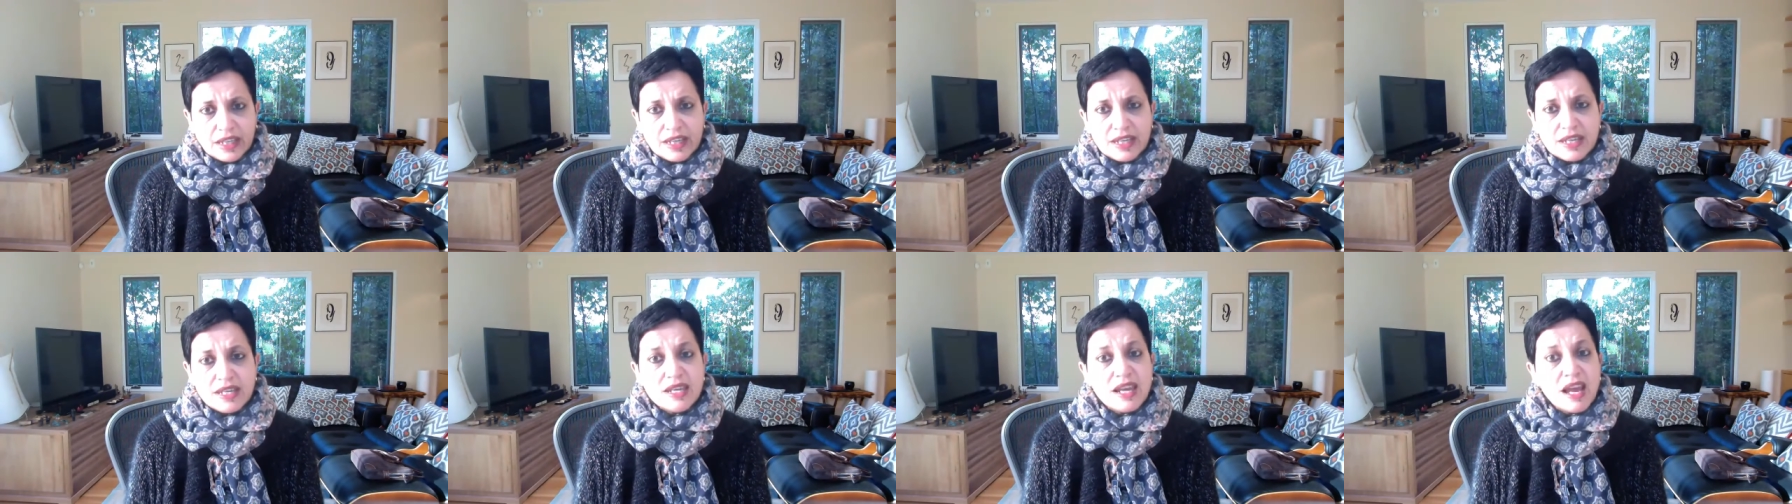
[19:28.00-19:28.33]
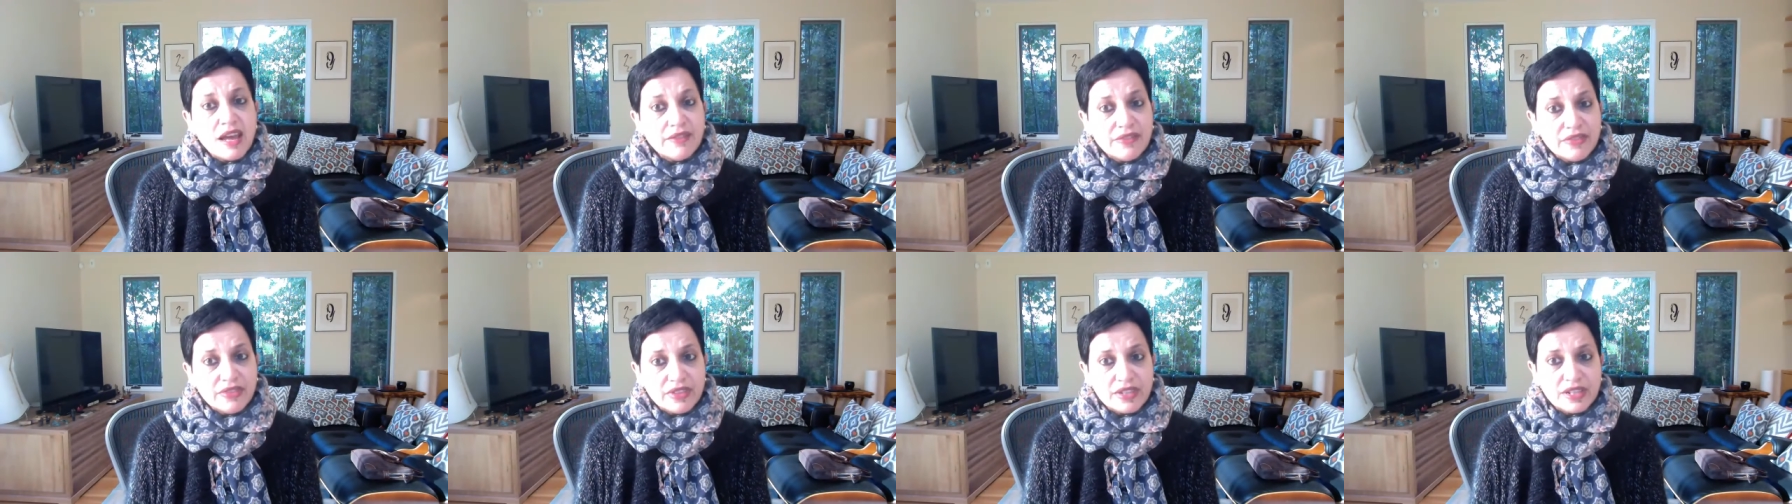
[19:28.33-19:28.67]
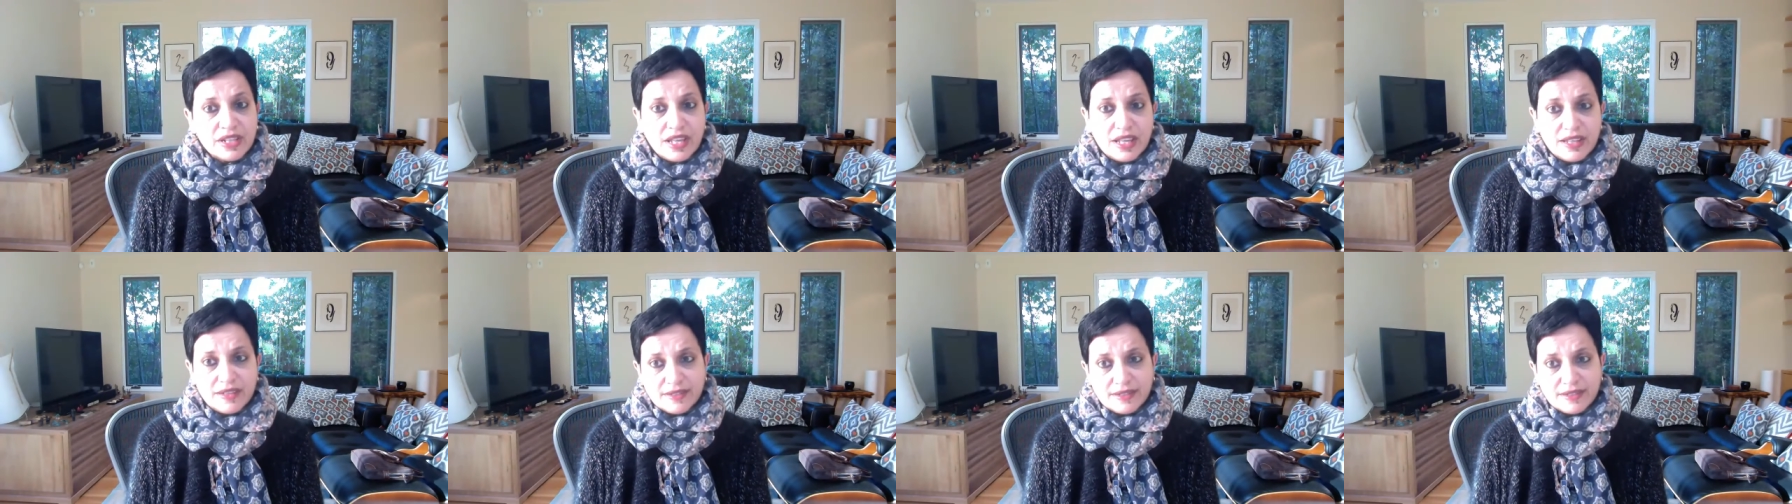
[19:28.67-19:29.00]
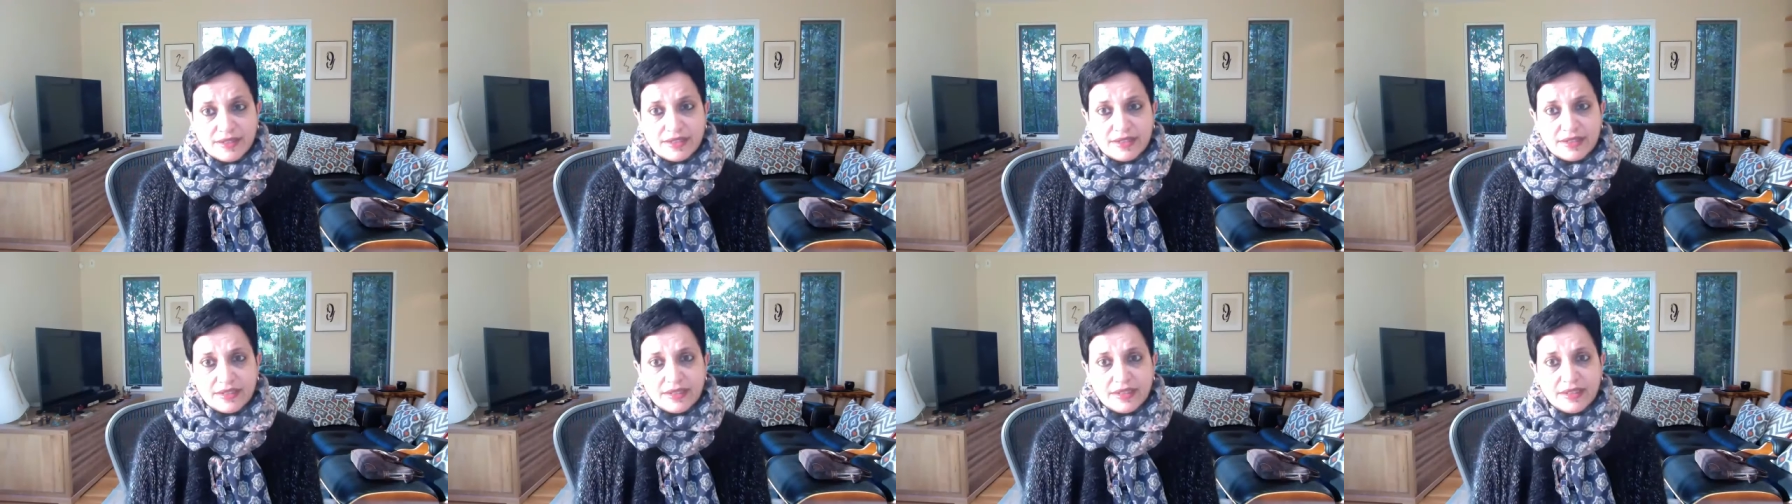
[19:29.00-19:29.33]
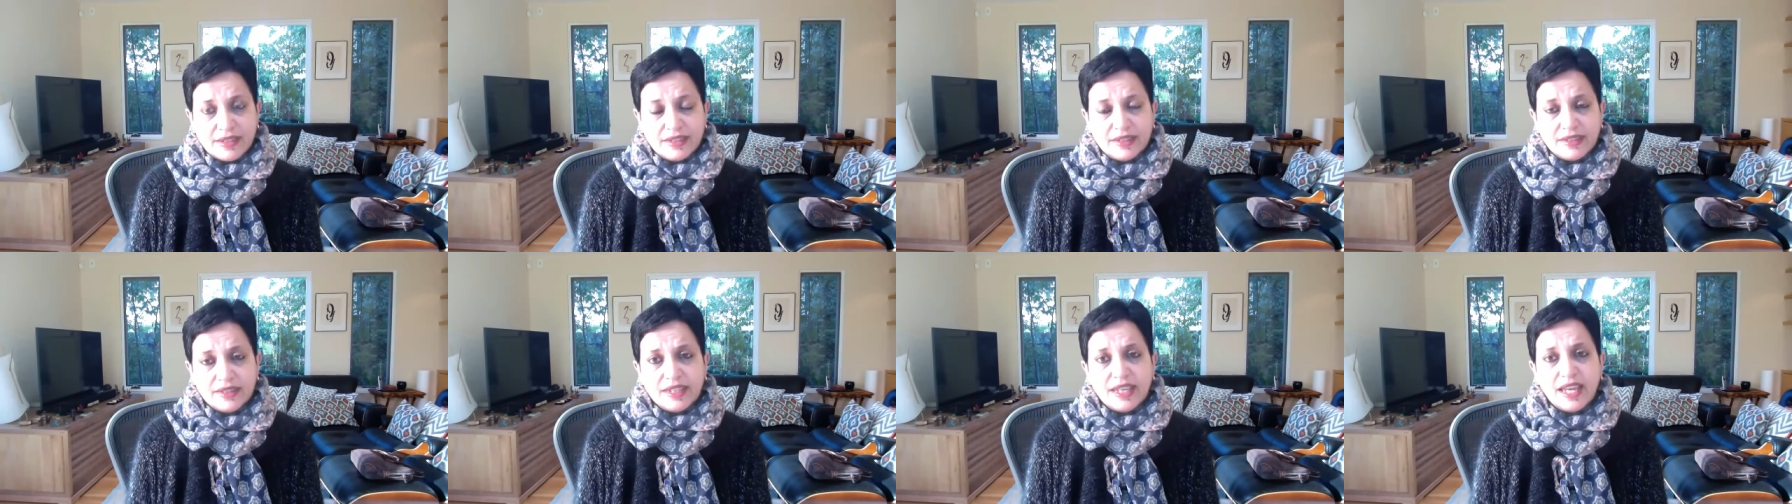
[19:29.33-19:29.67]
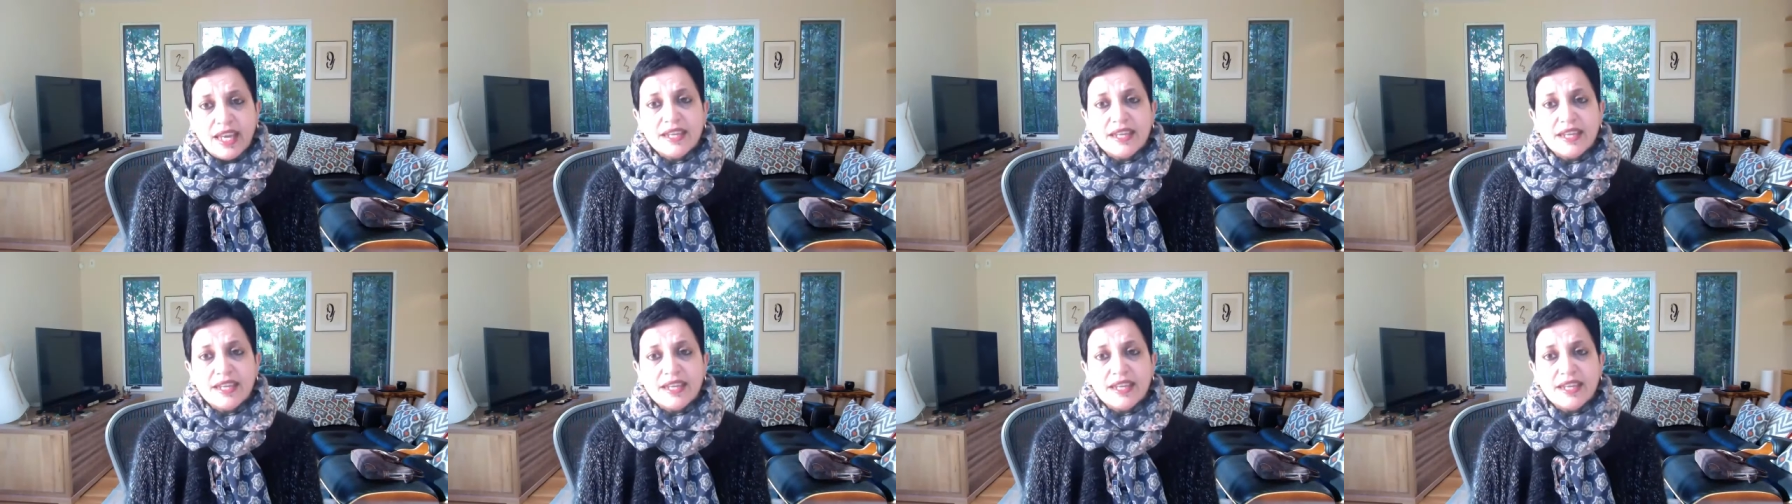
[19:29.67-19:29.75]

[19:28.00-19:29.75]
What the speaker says: Nonetheless, the